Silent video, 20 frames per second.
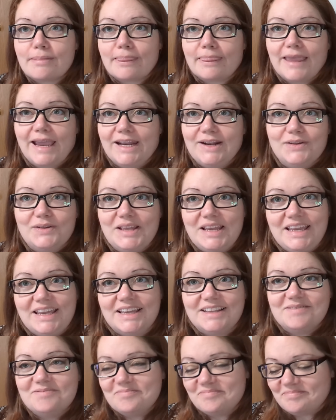I don't like
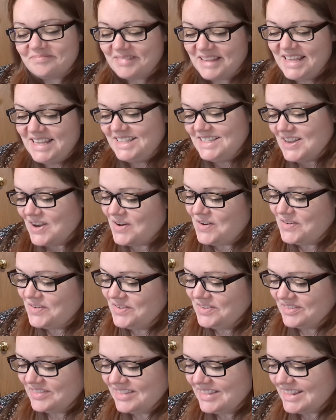it.
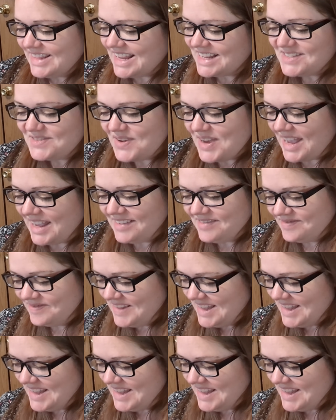So that's why.